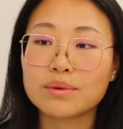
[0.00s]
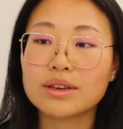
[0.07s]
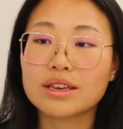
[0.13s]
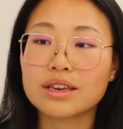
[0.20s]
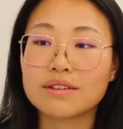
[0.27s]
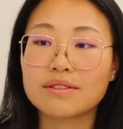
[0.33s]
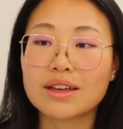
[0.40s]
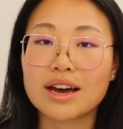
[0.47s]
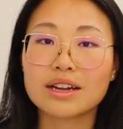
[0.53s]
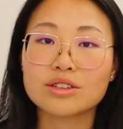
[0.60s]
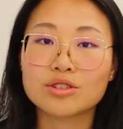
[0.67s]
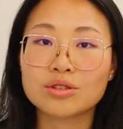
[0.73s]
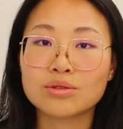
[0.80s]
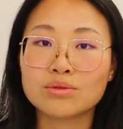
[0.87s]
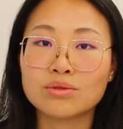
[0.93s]
we give
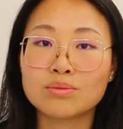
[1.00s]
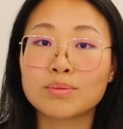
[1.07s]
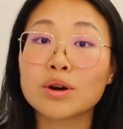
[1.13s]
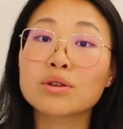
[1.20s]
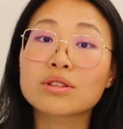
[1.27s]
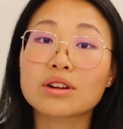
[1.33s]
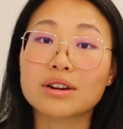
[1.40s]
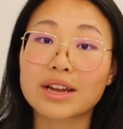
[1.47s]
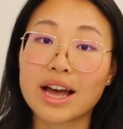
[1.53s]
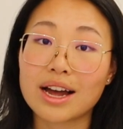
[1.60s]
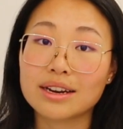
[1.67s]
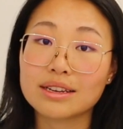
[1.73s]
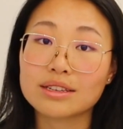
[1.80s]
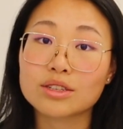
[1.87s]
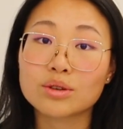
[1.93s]
that to both our
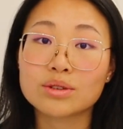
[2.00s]
caddies.